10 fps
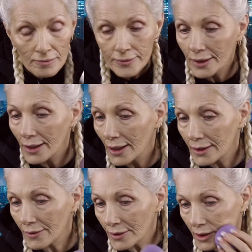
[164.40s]
Yeah, I
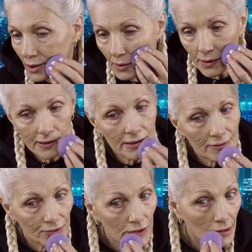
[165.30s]
definitely don't think it's
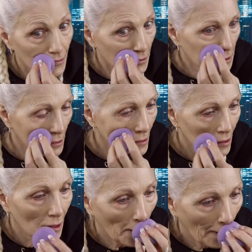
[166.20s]
full coverage.
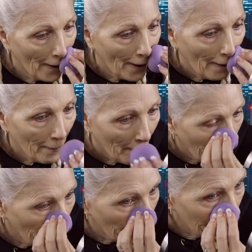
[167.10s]

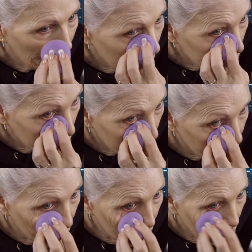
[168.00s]
Maybe it's just
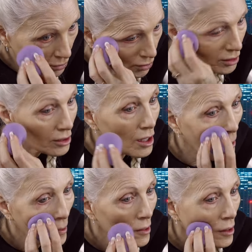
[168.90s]
buildable.
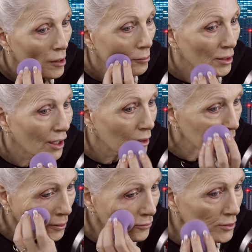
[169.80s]
But I'm
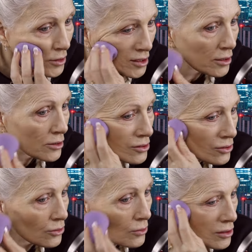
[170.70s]
not really
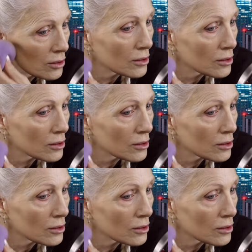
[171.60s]
into